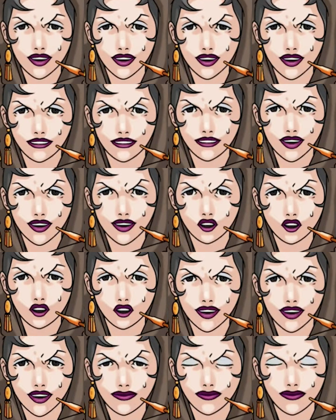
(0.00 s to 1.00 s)
Why in the
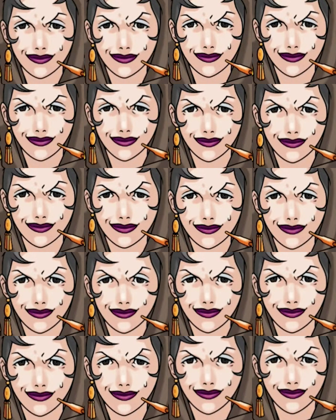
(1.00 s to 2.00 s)
world would I want Mr.
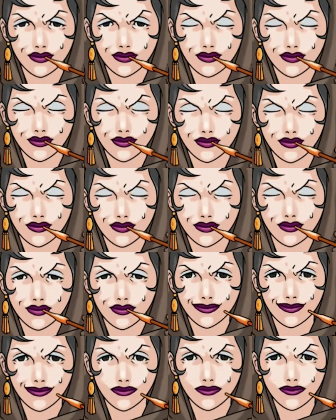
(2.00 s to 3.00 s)
Hammer dead?
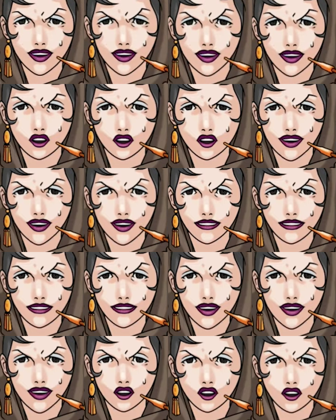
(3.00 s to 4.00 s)

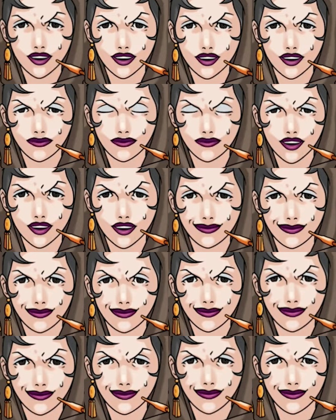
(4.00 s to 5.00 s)
Yes, he's fallen on hard
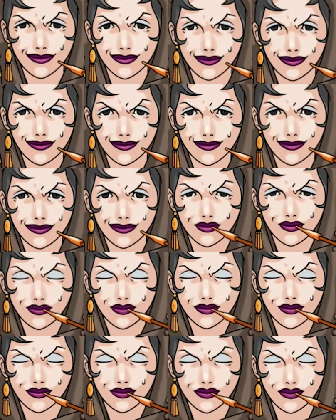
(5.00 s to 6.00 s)
times, but he was
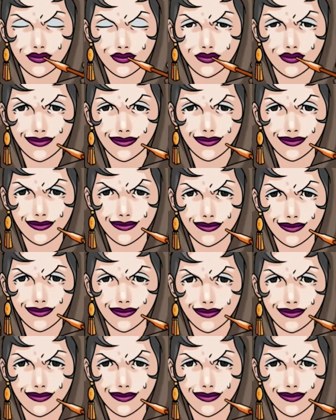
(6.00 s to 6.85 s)
a star.